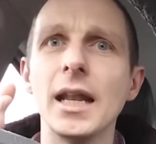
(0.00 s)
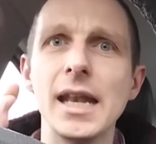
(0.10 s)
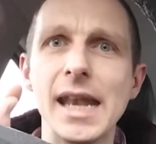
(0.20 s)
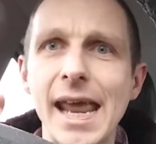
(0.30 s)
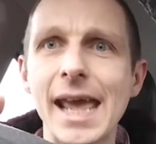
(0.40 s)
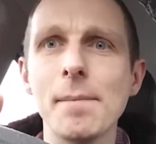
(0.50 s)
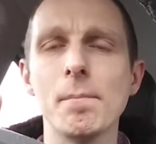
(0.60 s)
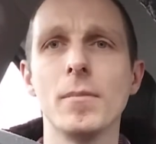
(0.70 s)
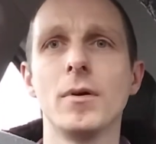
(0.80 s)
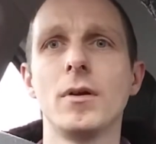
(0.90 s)

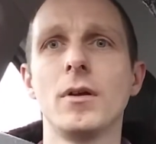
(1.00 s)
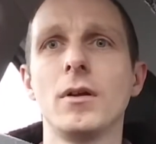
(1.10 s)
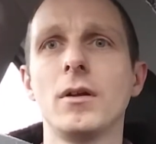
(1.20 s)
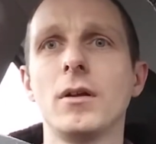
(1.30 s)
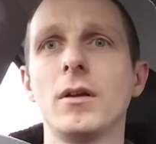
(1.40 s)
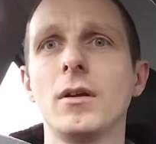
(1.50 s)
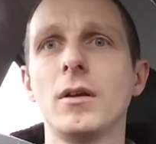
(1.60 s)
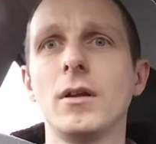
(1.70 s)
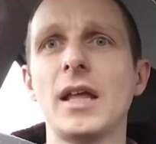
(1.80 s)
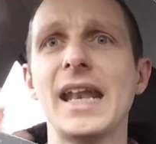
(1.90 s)
name.
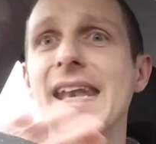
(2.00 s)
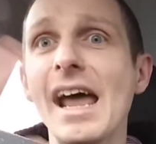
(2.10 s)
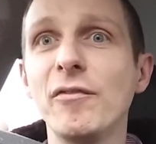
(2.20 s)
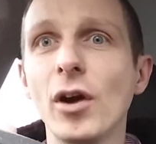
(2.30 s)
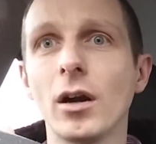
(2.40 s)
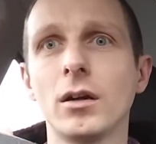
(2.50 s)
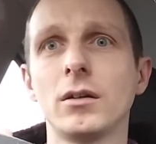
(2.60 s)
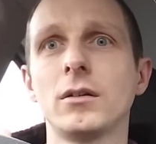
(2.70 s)
Never.